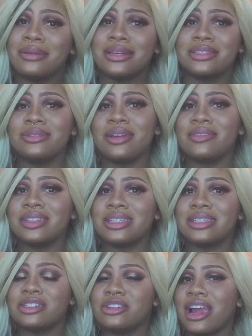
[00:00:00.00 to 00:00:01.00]
Because you ever
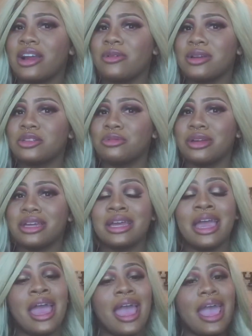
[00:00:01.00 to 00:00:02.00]
seen a drag queen's
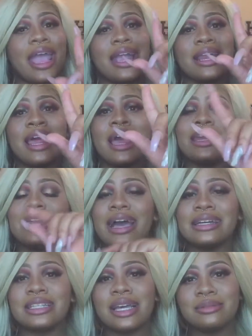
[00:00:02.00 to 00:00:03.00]
wig, and
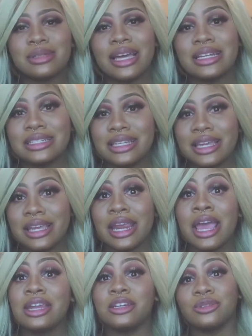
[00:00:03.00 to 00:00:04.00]
9 times out of
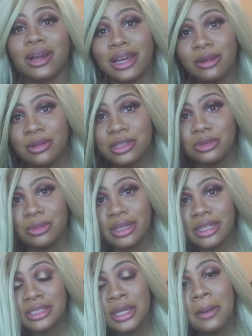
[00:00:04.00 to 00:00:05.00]
10 drag queens
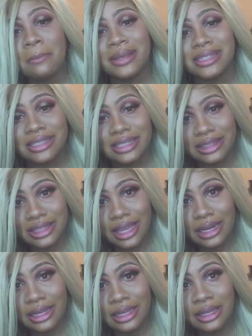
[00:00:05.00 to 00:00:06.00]
wigs be
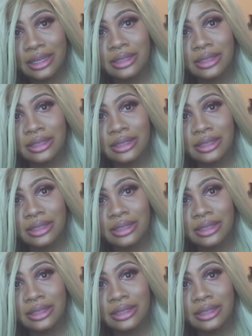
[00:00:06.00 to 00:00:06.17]
synthetic.